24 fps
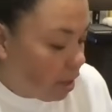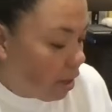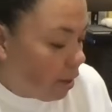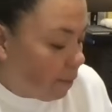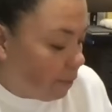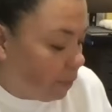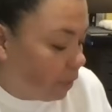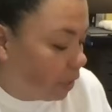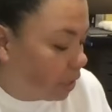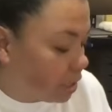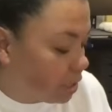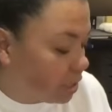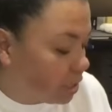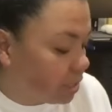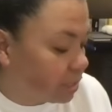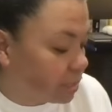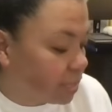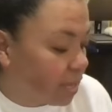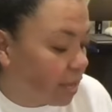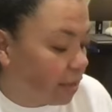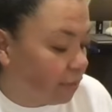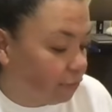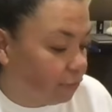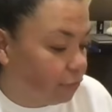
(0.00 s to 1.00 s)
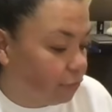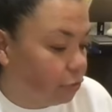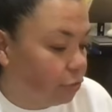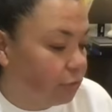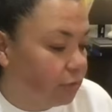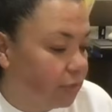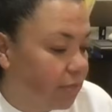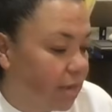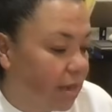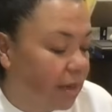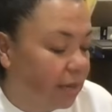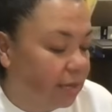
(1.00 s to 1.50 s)
because I feel
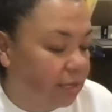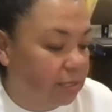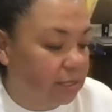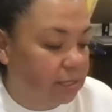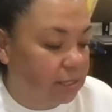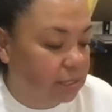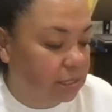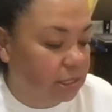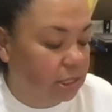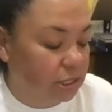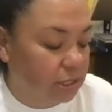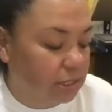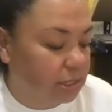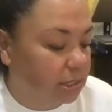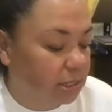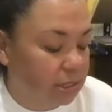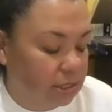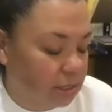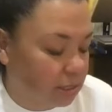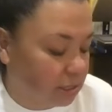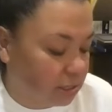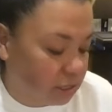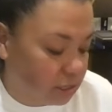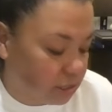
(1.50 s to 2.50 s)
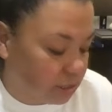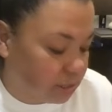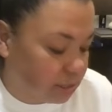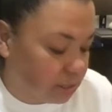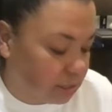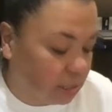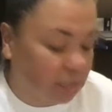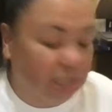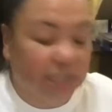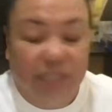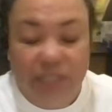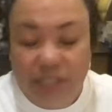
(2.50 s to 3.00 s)
that it's just
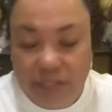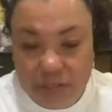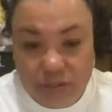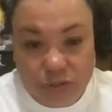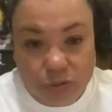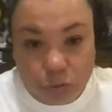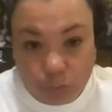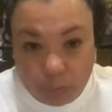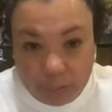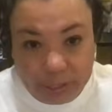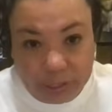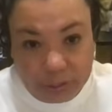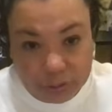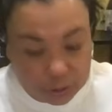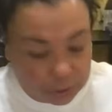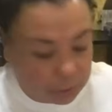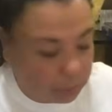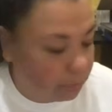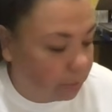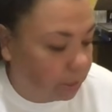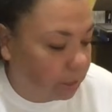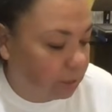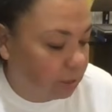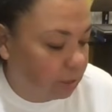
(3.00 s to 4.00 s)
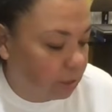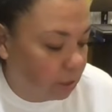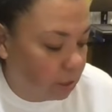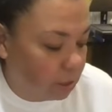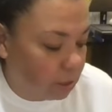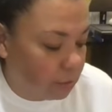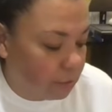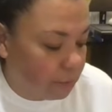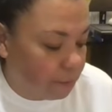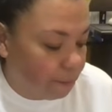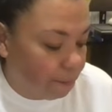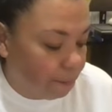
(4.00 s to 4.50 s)
the easier way to do it, you
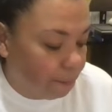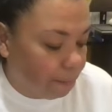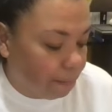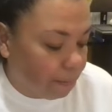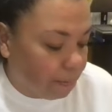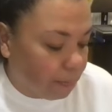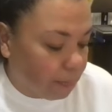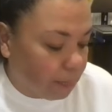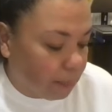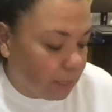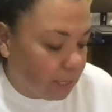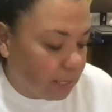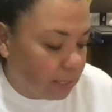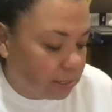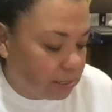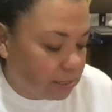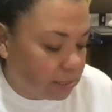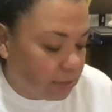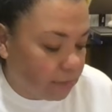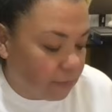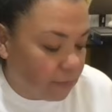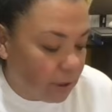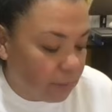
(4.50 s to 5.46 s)
know, and stuff.